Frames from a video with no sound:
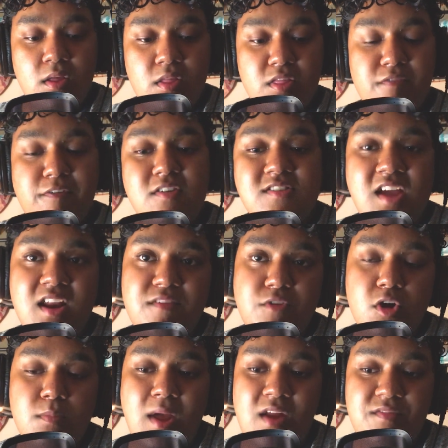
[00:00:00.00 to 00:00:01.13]
The first sign of your
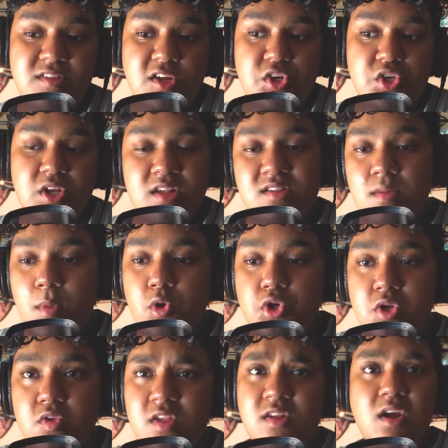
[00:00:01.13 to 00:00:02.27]
manifestation is emotion.
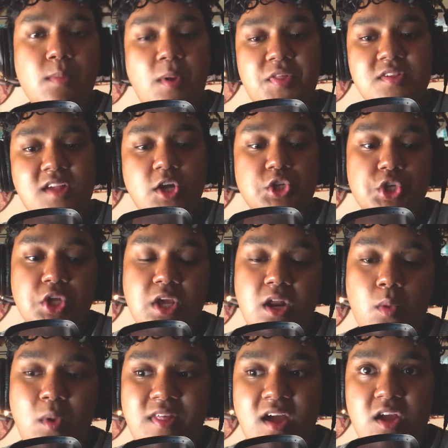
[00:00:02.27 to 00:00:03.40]
So let's talk about this actually in a
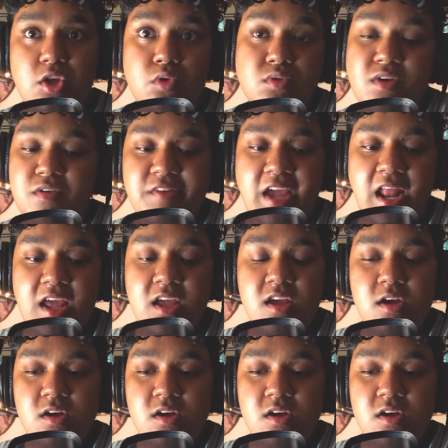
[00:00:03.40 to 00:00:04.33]
way that you will never forget it.